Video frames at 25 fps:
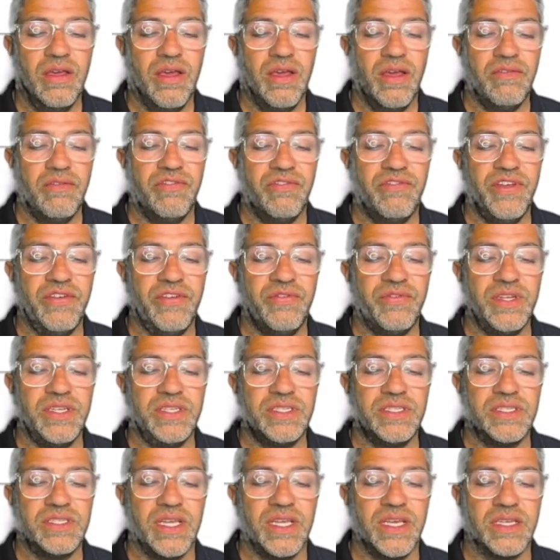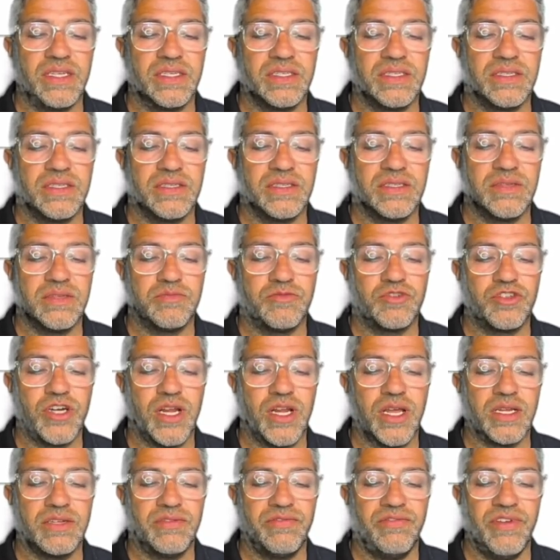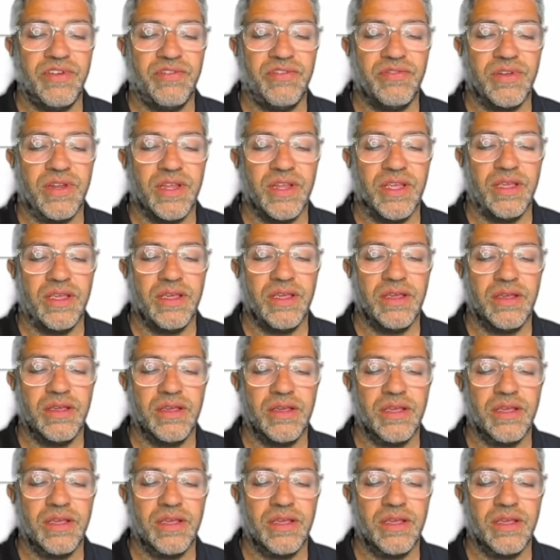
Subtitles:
And 56 subtract 50